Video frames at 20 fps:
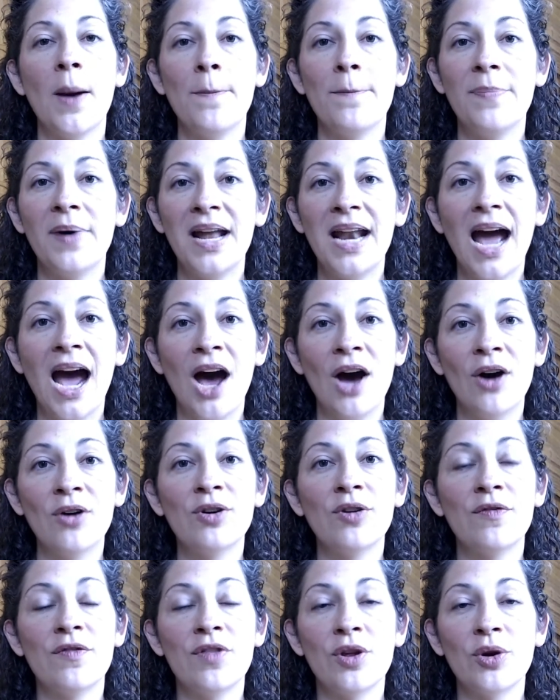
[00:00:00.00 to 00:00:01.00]
But out
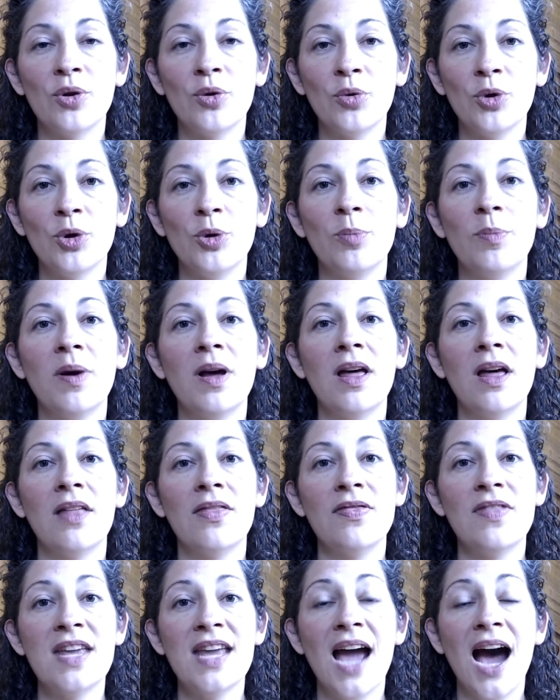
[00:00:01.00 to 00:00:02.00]
of the group,
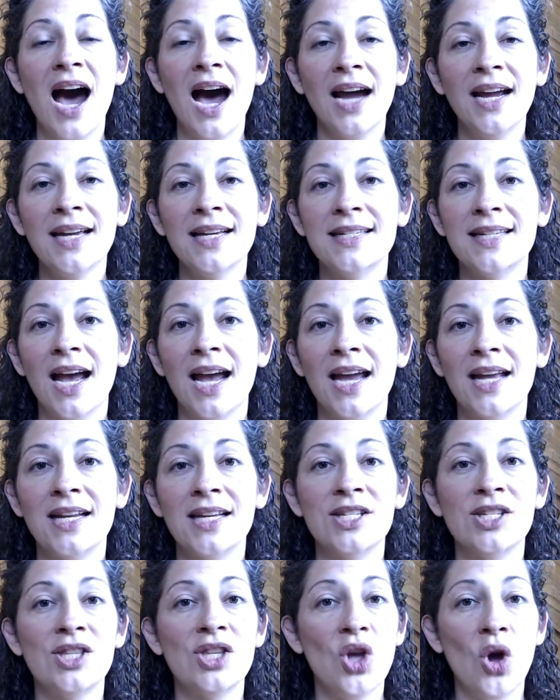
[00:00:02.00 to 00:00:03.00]
the iodine
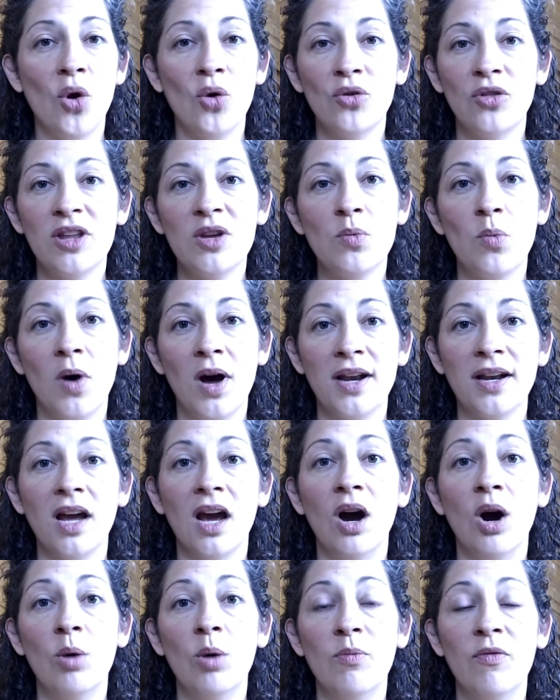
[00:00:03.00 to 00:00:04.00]
is the only one
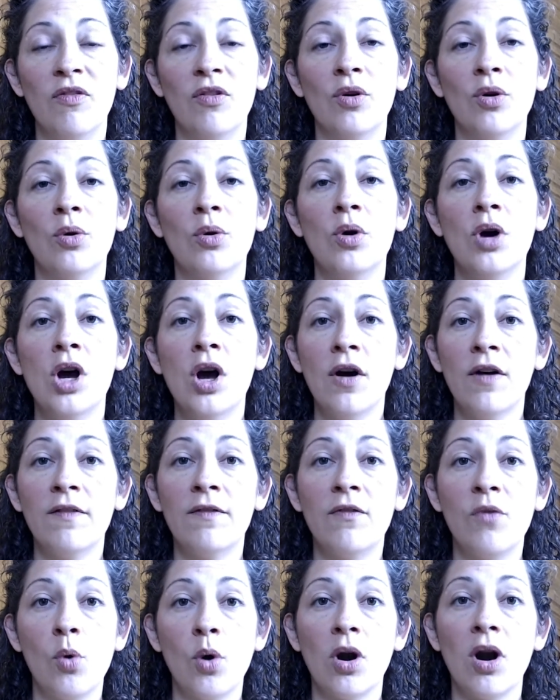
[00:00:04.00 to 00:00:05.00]
helpful
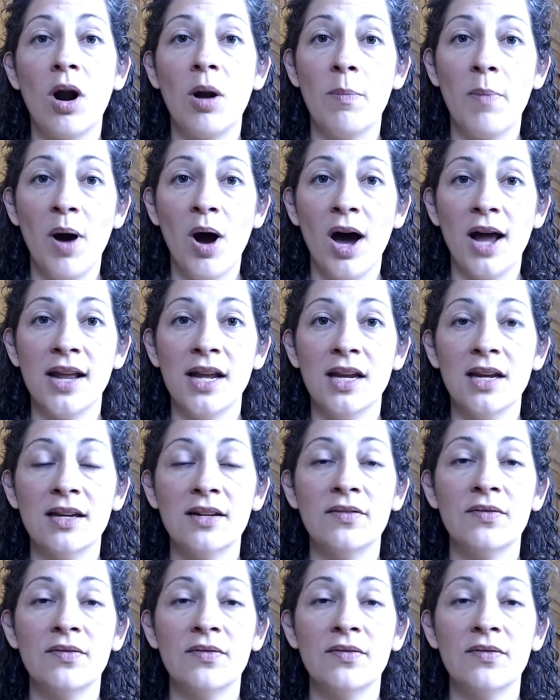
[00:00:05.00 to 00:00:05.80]
for our body.